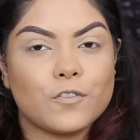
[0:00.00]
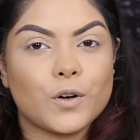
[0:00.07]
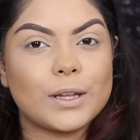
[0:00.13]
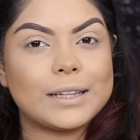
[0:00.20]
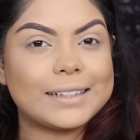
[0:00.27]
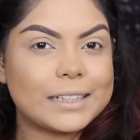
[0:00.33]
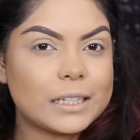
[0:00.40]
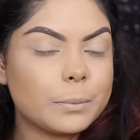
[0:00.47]
for
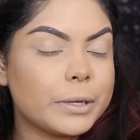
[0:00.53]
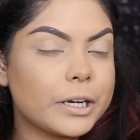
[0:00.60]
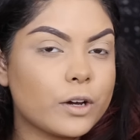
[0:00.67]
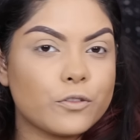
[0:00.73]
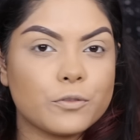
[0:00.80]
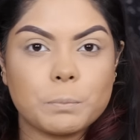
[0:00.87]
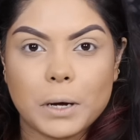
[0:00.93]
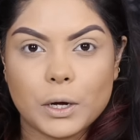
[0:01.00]
a little bit
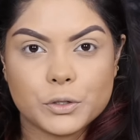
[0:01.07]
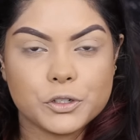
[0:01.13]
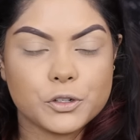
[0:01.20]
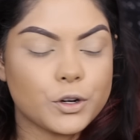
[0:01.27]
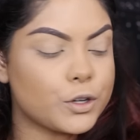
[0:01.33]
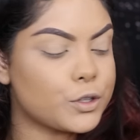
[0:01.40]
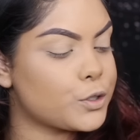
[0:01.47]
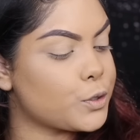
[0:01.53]
of powder
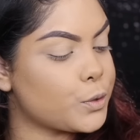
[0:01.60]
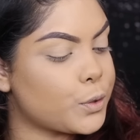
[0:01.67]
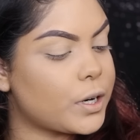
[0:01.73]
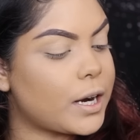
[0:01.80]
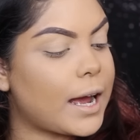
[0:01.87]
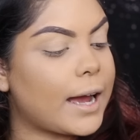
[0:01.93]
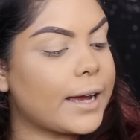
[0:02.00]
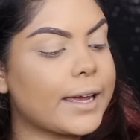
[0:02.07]

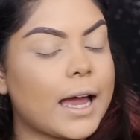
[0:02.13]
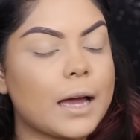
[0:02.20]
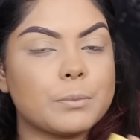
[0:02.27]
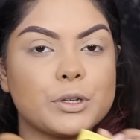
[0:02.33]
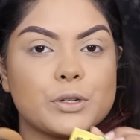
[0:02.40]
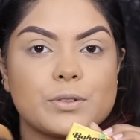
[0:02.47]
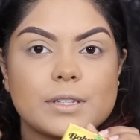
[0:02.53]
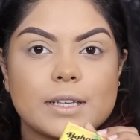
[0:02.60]
contour, I
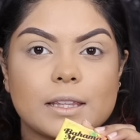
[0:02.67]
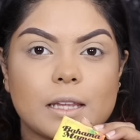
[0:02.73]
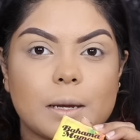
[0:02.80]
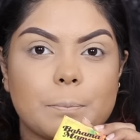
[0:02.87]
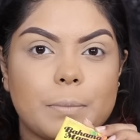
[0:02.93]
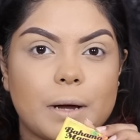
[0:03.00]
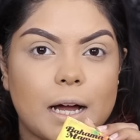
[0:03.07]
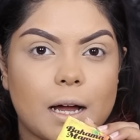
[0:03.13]
am using
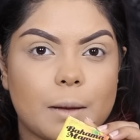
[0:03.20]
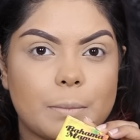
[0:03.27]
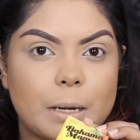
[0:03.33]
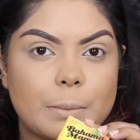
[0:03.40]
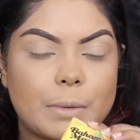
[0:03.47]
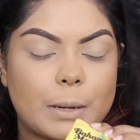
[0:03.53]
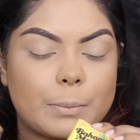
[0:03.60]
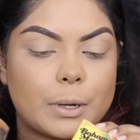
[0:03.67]
the
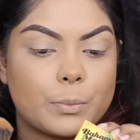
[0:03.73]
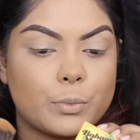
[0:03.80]
Bahama Mama